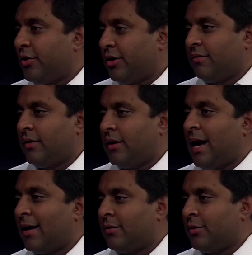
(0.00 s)
you're very
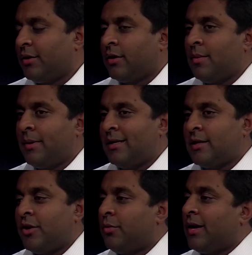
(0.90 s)
active with your companies.
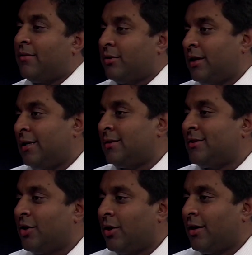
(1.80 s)
I know when Everlane
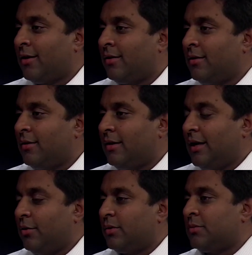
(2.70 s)
started,
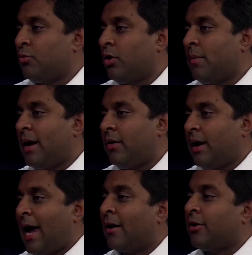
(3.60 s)
it was more about
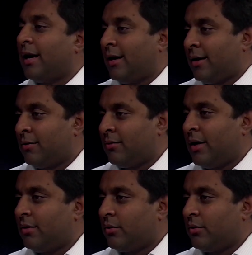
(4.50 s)
aggregating, right,